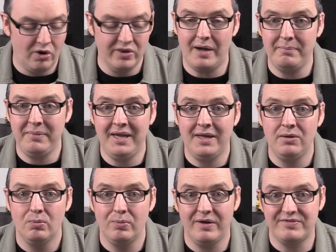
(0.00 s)
on that
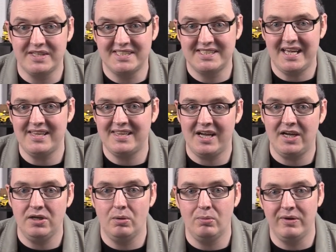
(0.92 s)
meeting, we have to sit
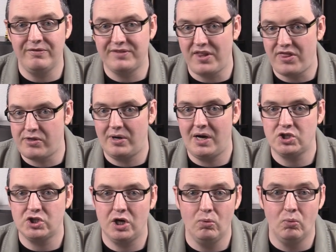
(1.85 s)
down, we have to
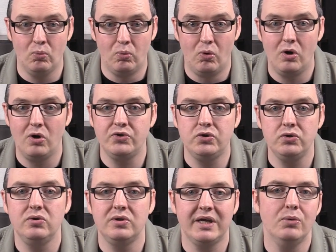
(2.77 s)
thrash out what
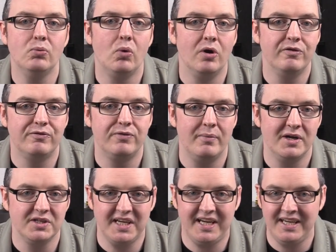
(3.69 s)
do they want
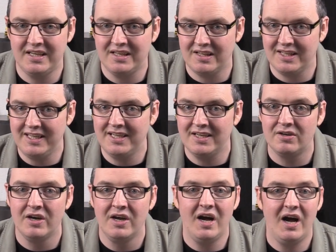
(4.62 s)
from us in
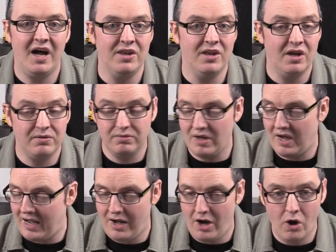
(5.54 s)
clear and
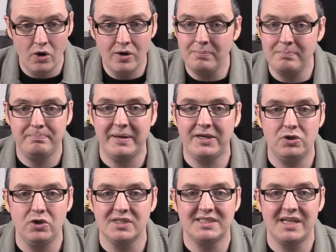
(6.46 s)

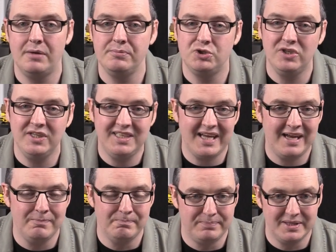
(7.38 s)
unambiguous terms. You need
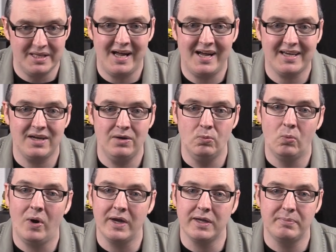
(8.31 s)
it in black
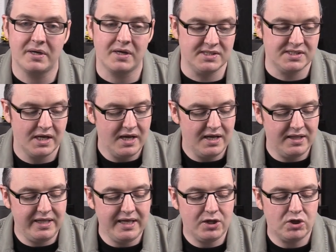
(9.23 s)
and white, because
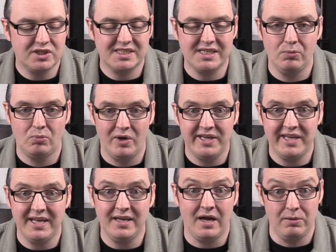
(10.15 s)
they could say one
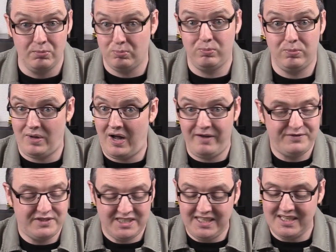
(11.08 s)
thing, and
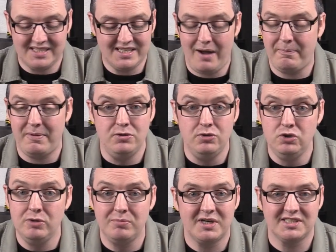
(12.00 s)
I've seen this
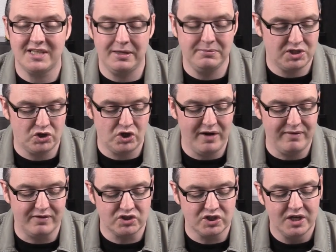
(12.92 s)
happen numerous times to
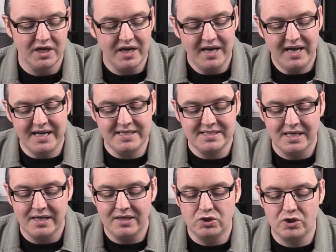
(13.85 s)
drivers,
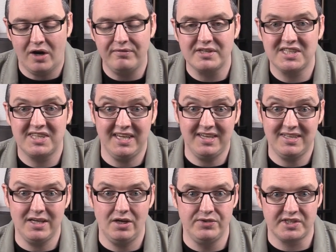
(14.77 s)
is drivers
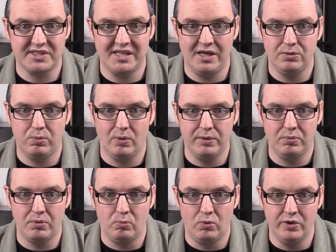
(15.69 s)
think they understand what
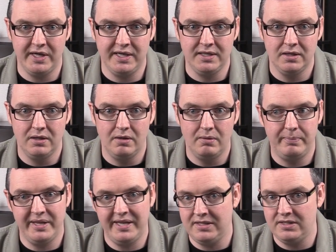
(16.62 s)
they were wanting,
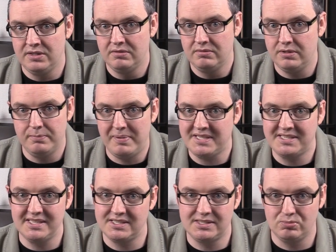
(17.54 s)
but then the
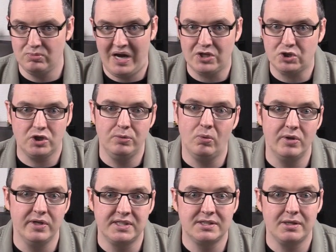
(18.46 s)
business actually
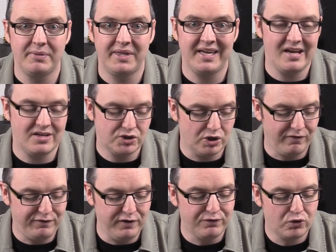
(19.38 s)
wanted something else.
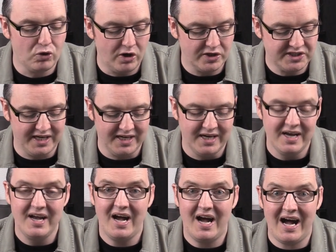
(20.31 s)
So if you've got
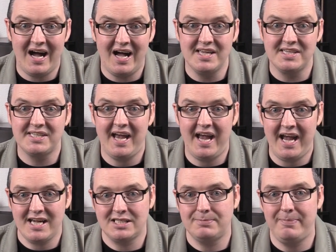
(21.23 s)
it as
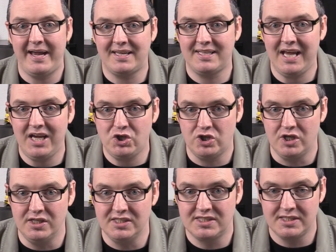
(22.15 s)

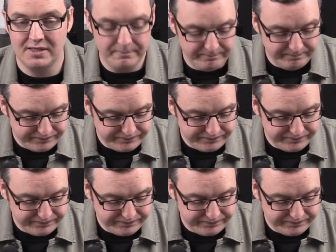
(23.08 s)
expectations